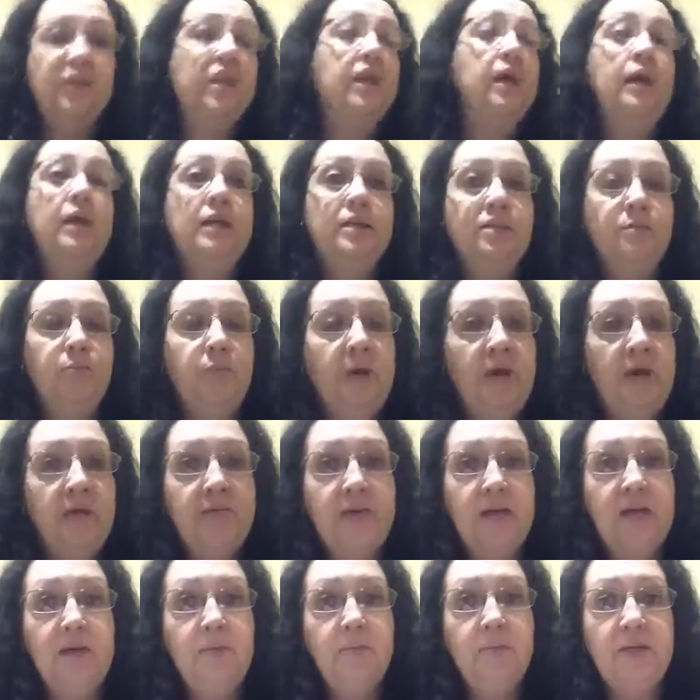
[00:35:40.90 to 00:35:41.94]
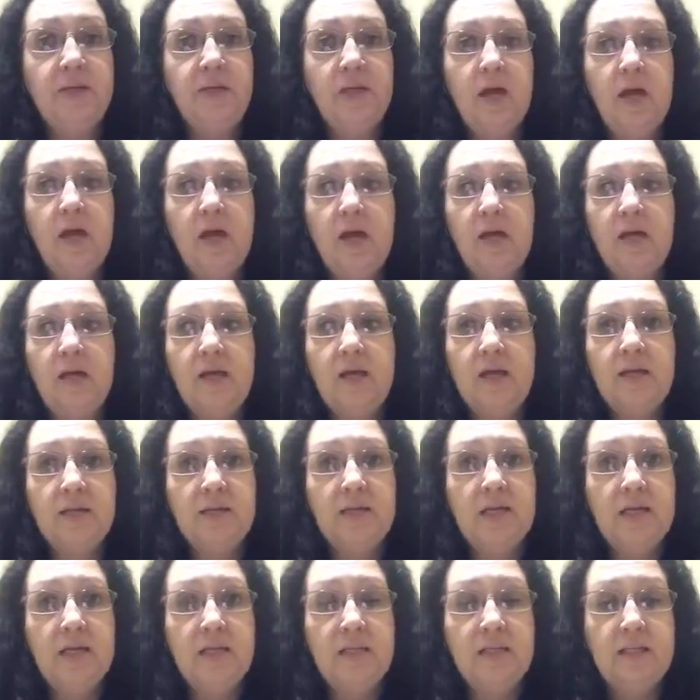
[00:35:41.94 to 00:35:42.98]
It's Beth, Amy, and I, and
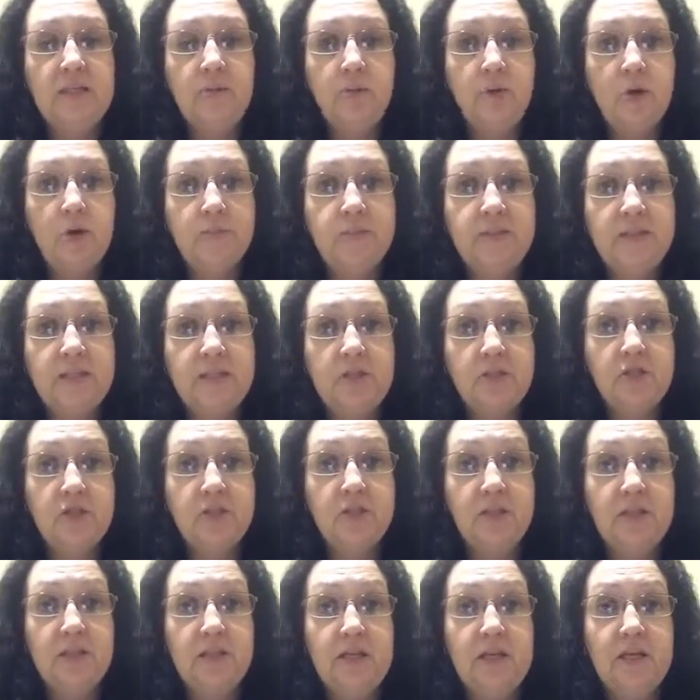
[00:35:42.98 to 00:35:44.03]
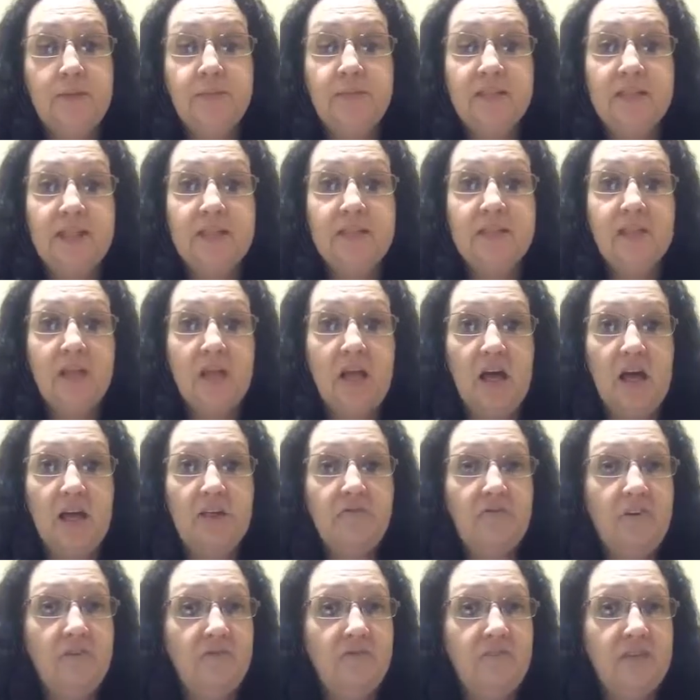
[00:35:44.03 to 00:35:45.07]
Kelly. We're essentially Obsessed
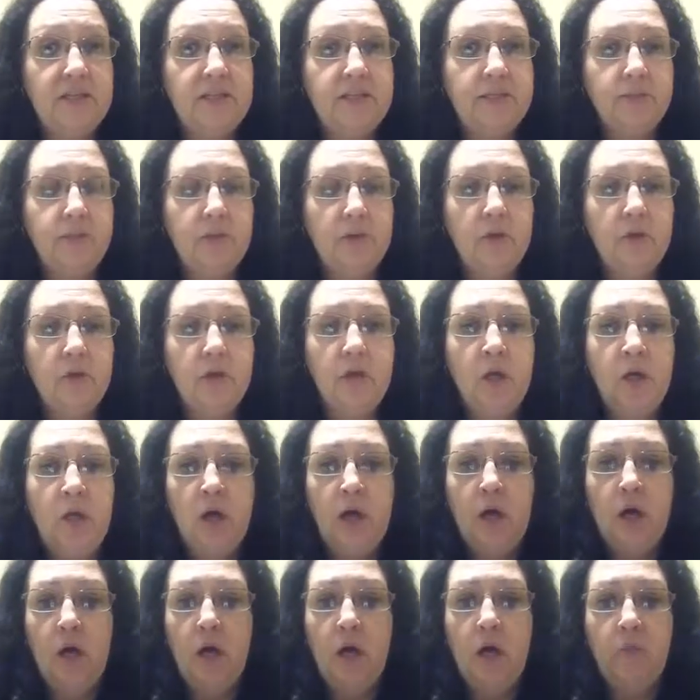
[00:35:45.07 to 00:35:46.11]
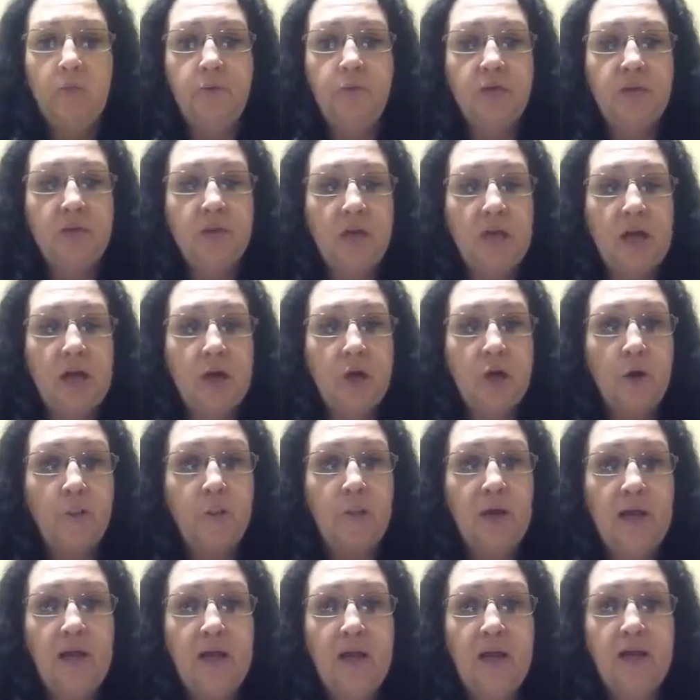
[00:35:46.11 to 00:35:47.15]
Life on Facebook. You can like our
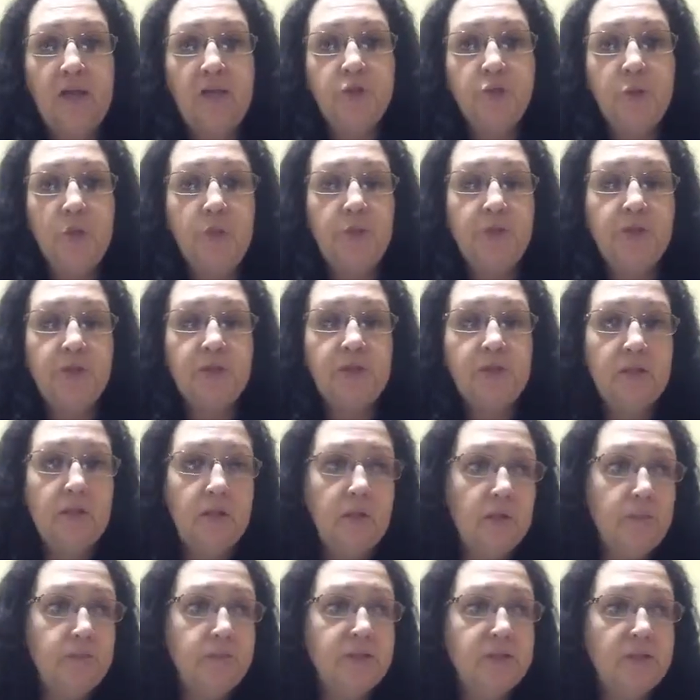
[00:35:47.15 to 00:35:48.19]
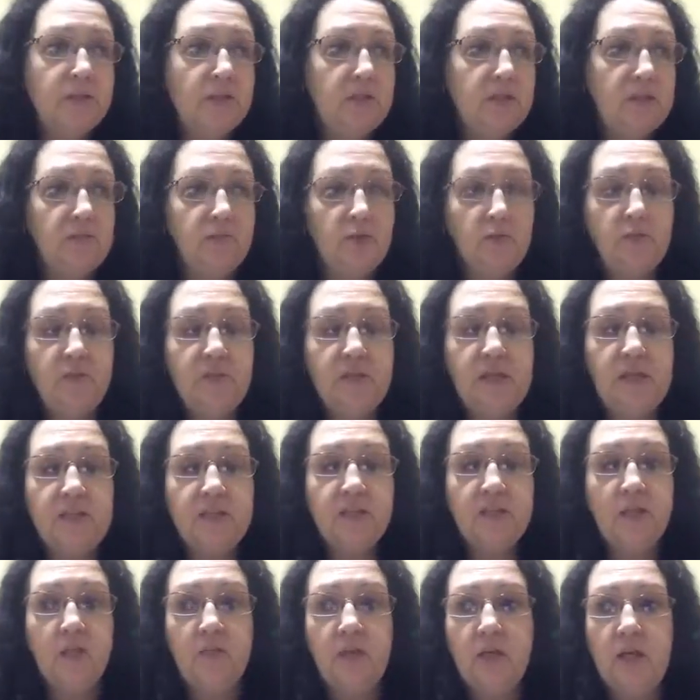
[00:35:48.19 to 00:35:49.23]
page. We put tips and different things
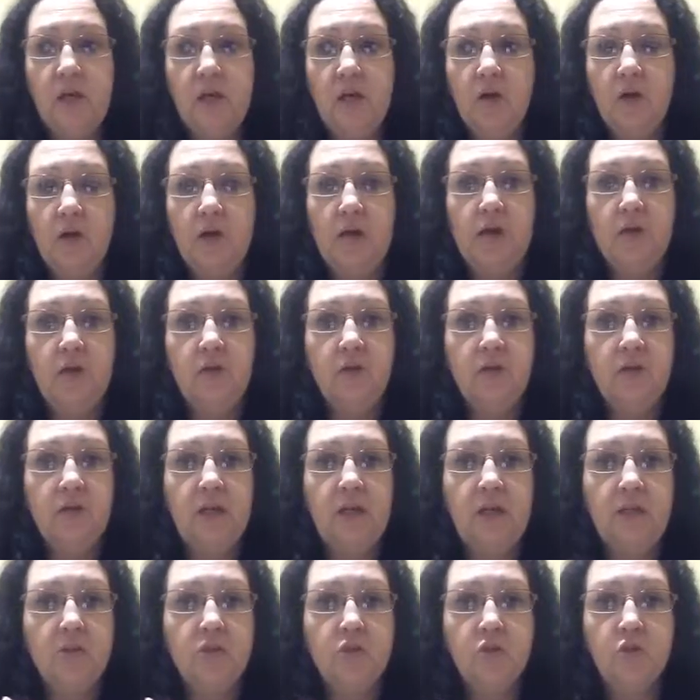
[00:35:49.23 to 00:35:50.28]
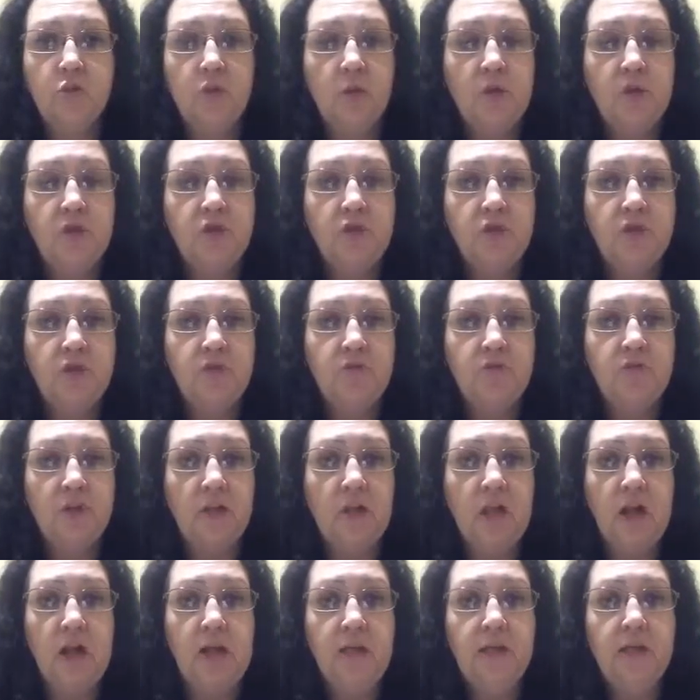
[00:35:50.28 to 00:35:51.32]
on there, and you can ask us questions if you
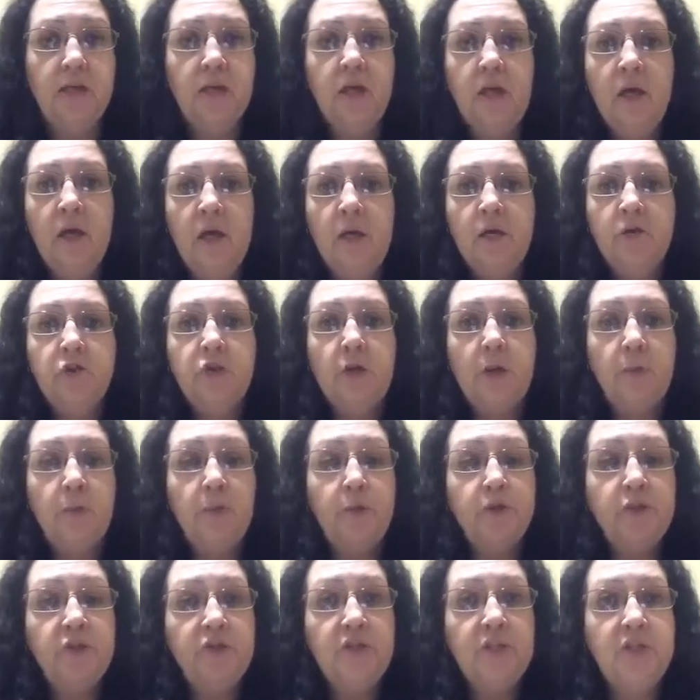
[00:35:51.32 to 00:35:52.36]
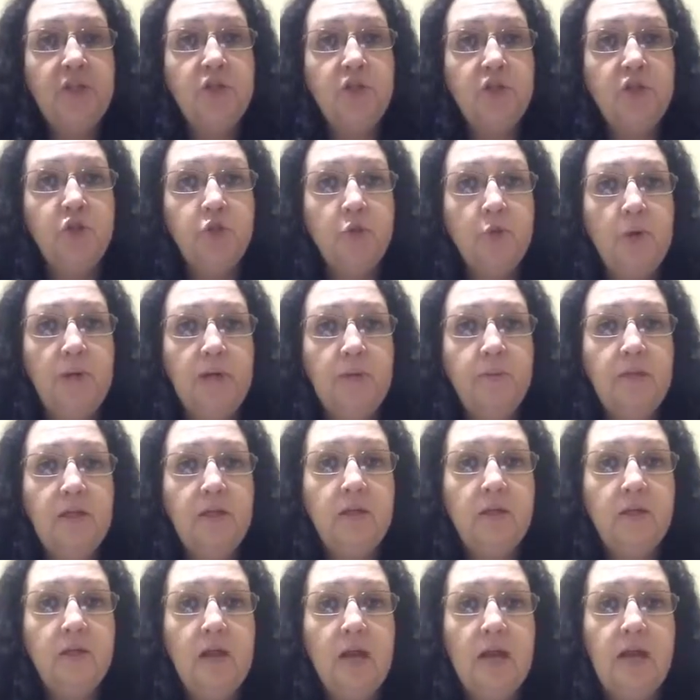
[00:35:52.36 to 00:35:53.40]
like. So I appreciate you joining me
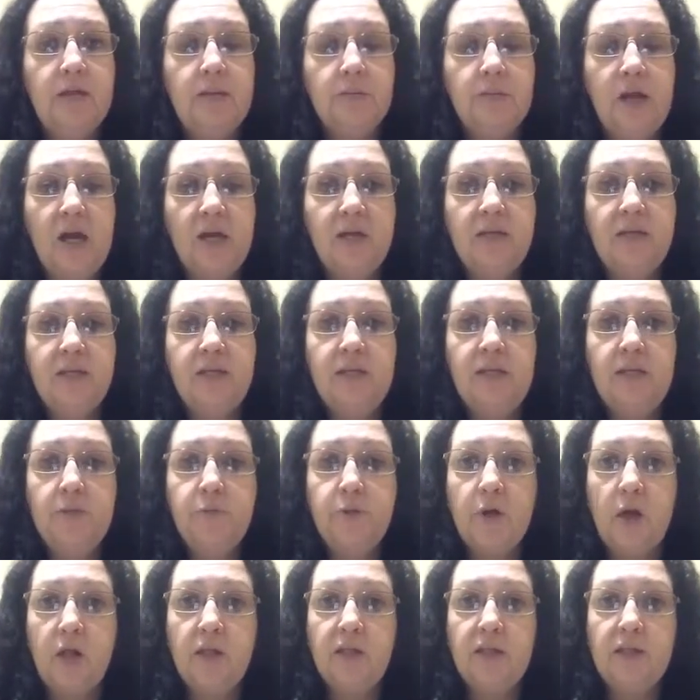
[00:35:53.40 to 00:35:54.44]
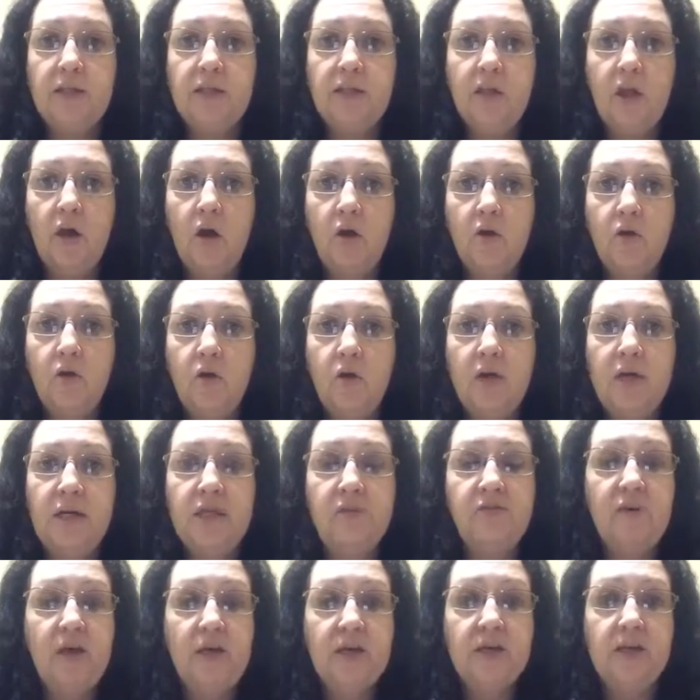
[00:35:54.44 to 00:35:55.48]
tonight. I'm not going to keep y'all any longer, and
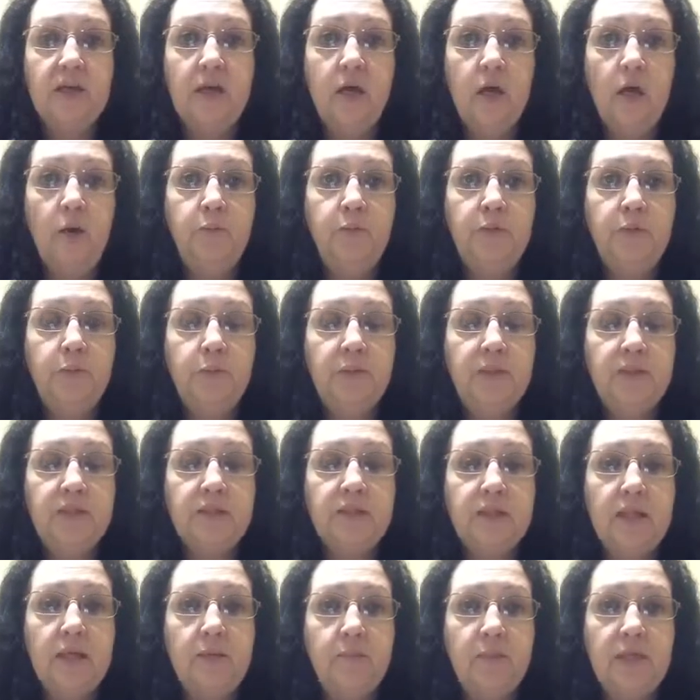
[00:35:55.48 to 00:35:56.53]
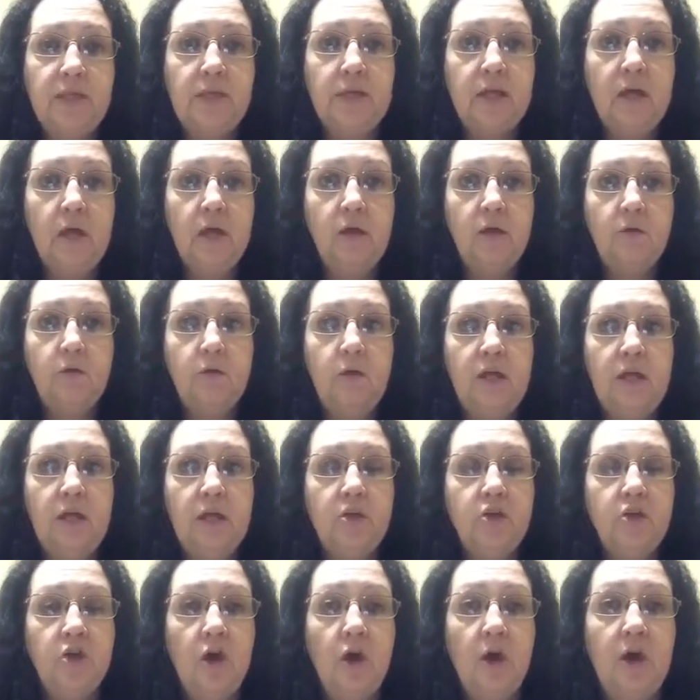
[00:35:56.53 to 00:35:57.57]
if I can help you, please let me know.
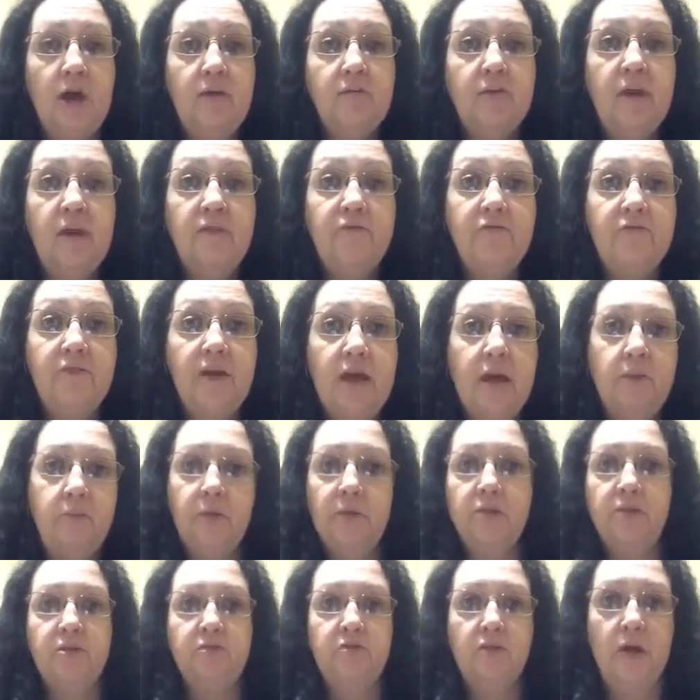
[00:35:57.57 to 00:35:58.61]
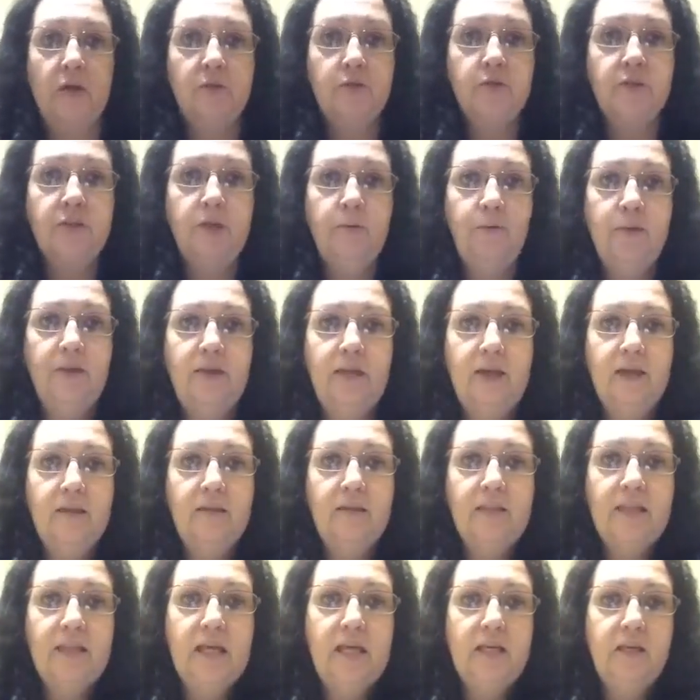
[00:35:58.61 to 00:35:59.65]
And y'all have a fabulous Father's Day weekend.
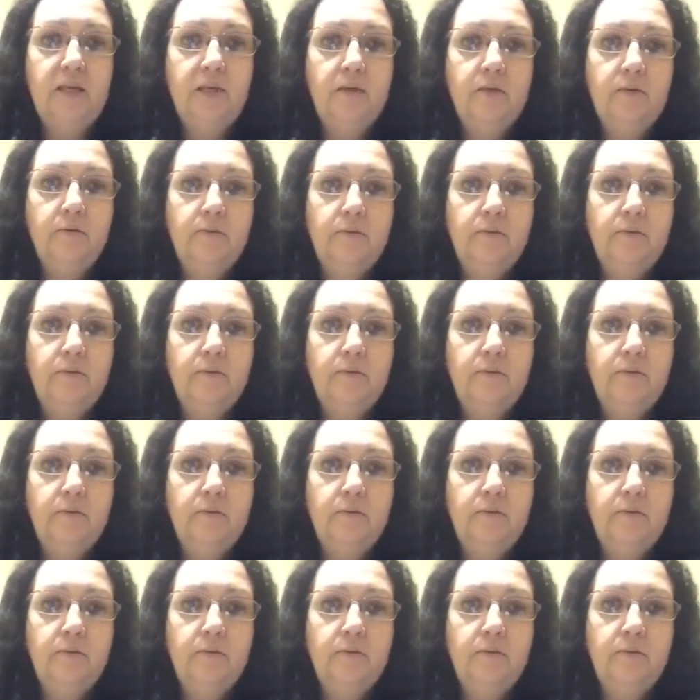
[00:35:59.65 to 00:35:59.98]
Thank you.